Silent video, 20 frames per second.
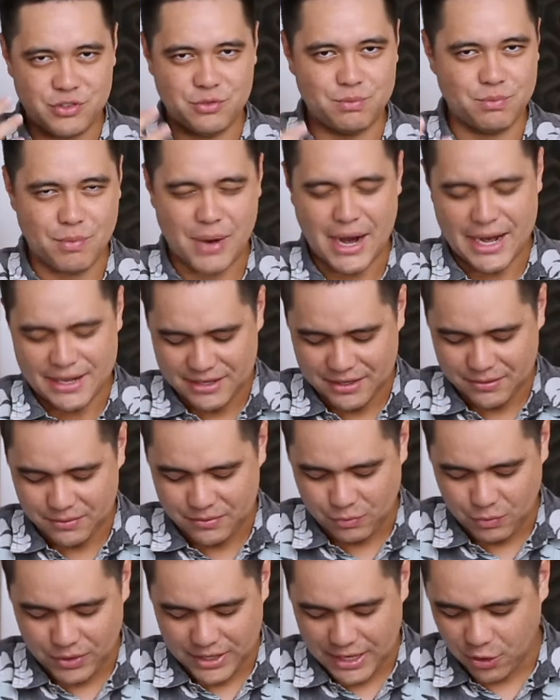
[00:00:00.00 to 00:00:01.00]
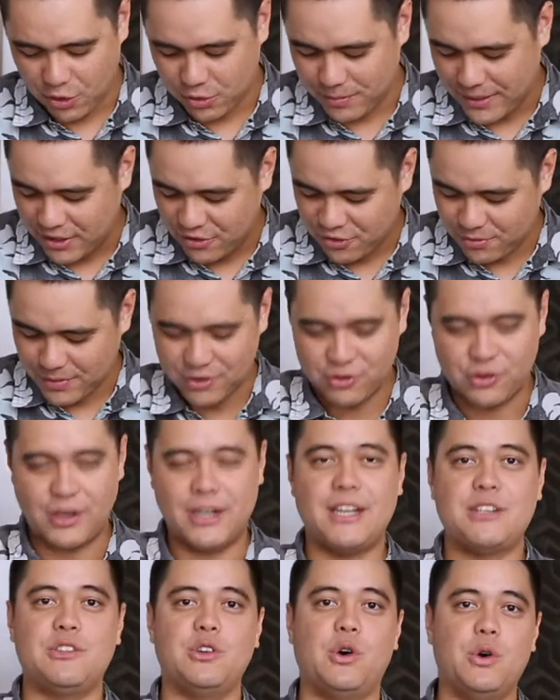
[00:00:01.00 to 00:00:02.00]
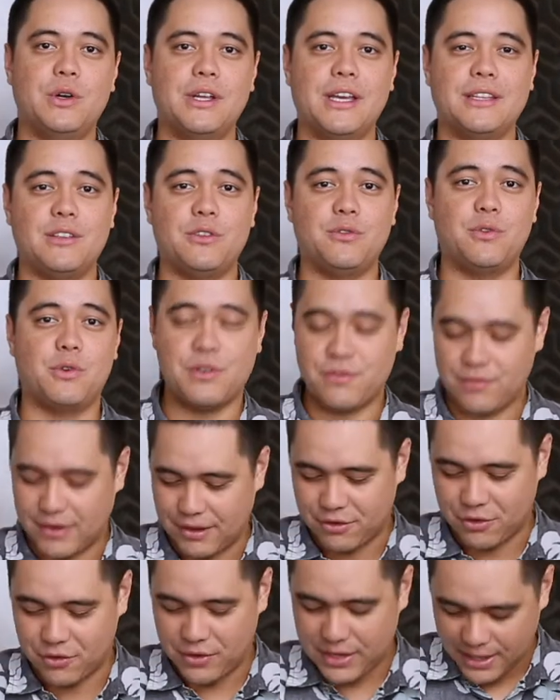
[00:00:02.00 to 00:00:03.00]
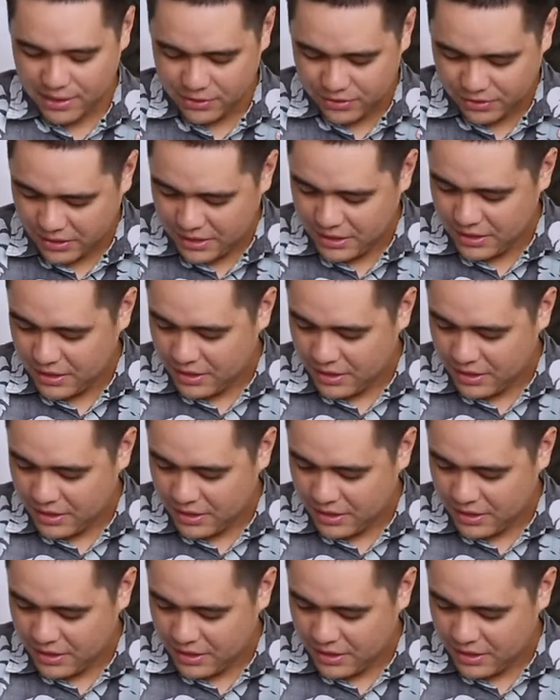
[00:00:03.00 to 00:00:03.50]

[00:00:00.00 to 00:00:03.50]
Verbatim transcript: minded when I hold my instrument, so I like to hold it at this forty-five degree angle.